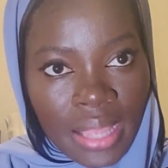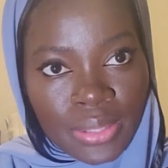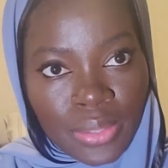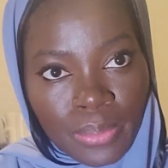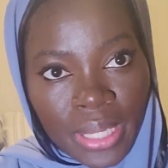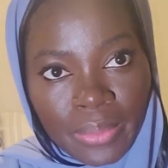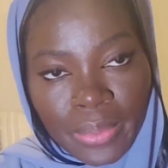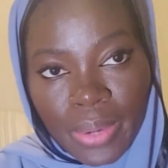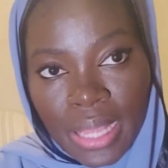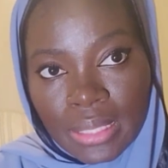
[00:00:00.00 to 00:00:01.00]
And so many
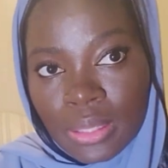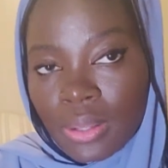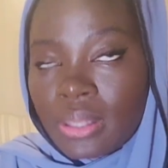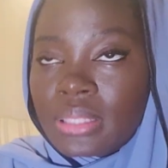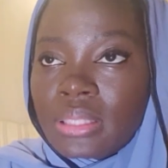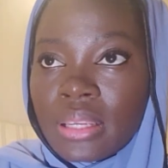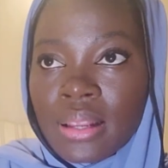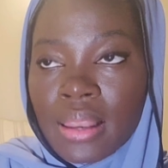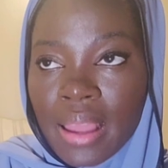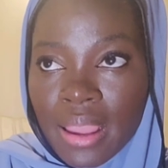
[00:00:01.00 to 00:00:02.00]
people have lost
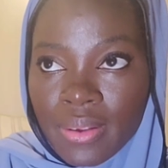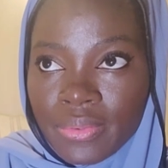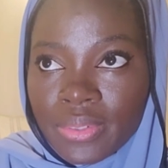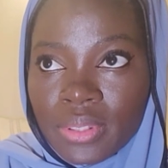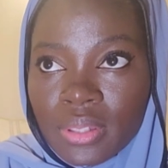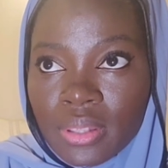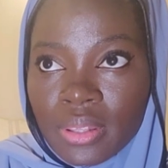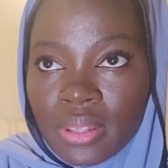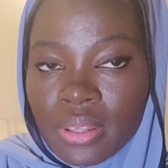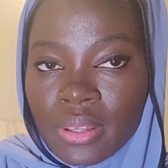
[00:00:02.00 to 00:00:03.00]
their lives.
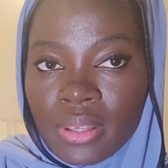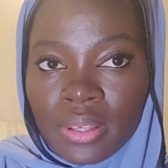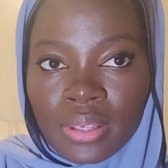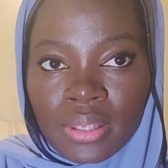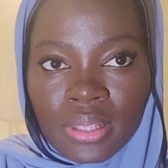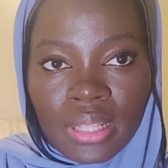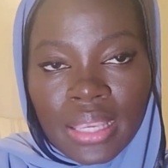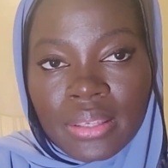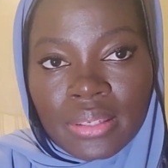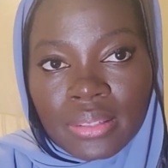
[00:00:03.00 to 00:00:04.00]

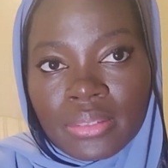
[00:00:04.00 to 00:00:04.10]
Like,